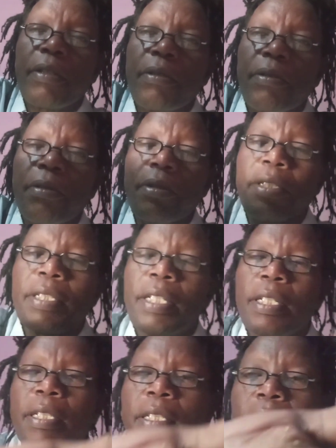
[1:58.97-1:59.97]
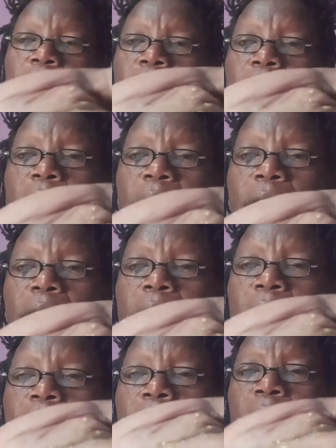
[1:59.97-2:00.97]
You don't see anything.
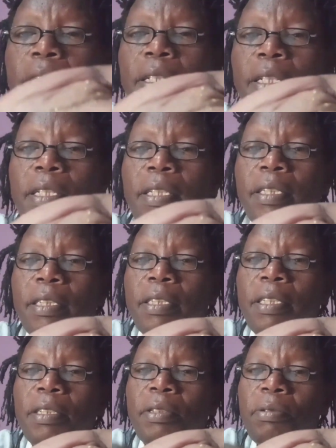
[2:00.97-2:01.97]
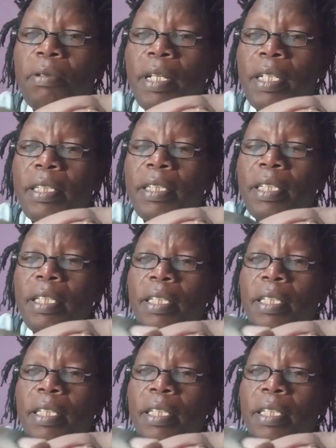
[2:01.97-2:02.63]
This you can see,